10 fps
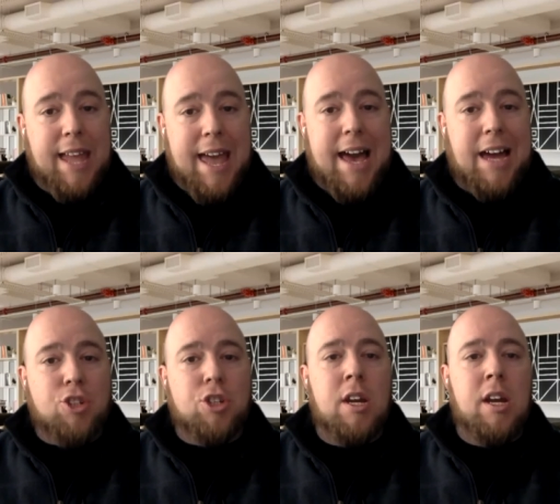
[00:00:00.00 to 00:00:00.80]
stored in
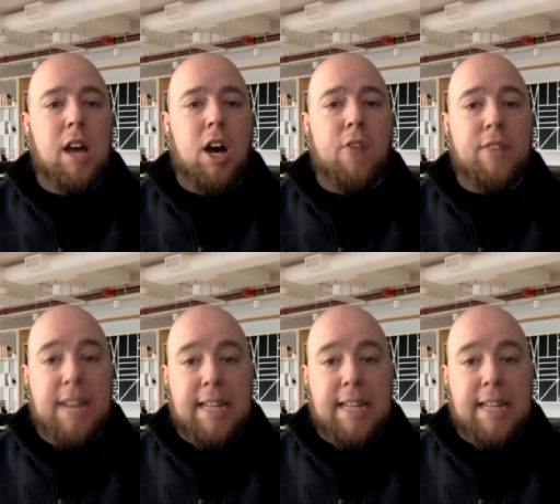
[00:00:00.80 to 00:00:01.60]
the cache
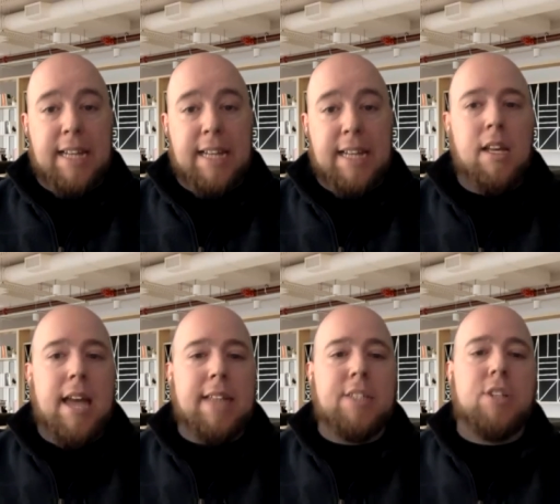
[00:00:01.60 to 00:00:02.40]
of the
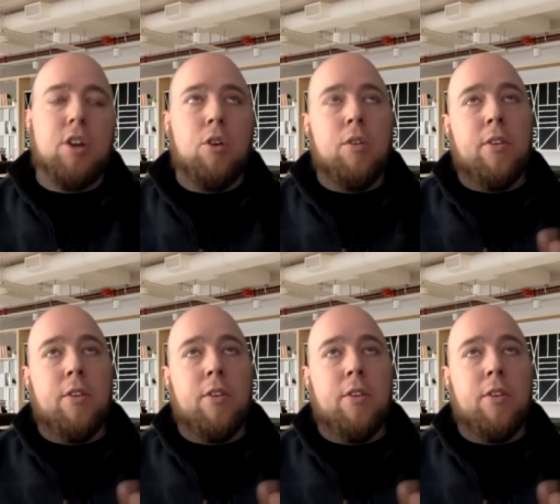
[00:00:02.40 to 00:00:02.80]
data lake.